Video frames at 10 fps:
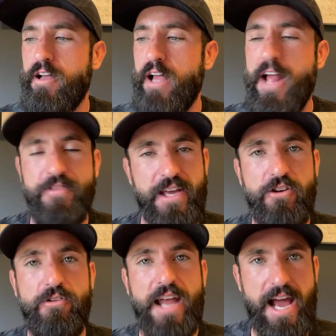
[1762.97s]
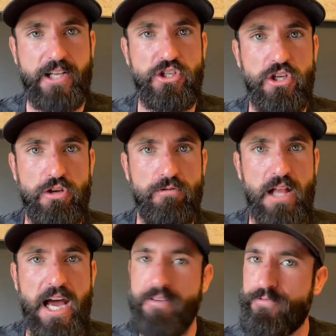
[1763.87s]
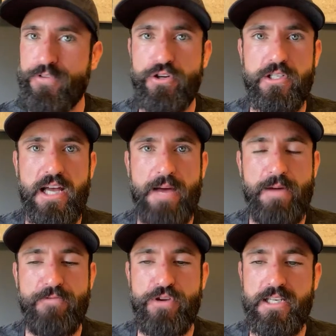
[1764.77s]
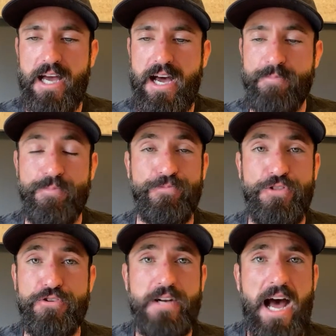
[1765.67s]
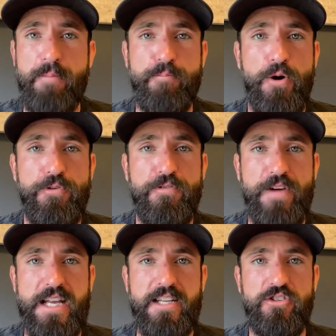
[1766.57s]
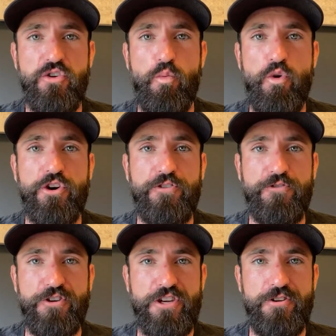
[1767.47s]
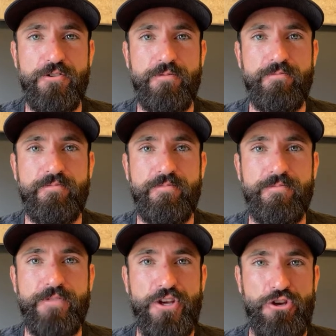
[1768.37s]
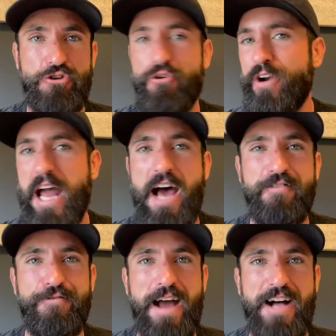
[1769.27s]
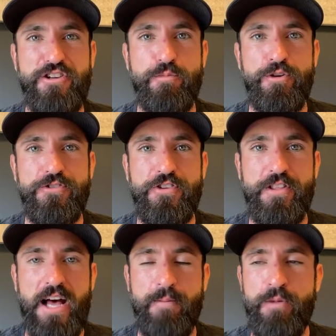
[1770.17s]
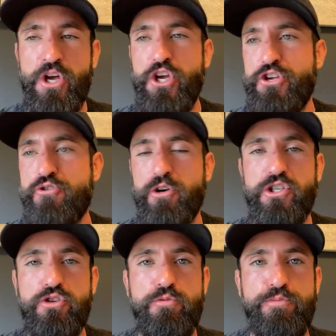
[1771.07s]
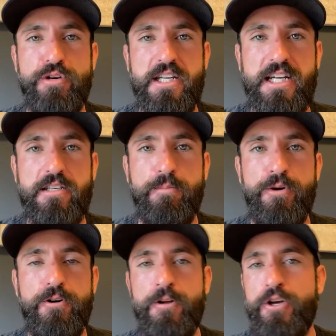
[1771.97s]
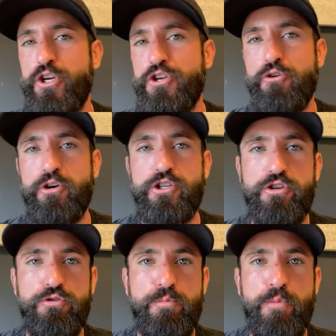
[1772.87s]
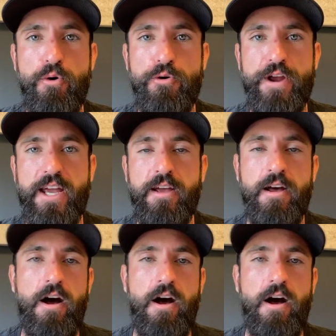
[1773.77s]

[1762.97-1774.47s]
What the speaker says: and they don't execute that first time, every time, they're not motivated to work for you. You're not valuable to them. You're too predictable. You're too boring.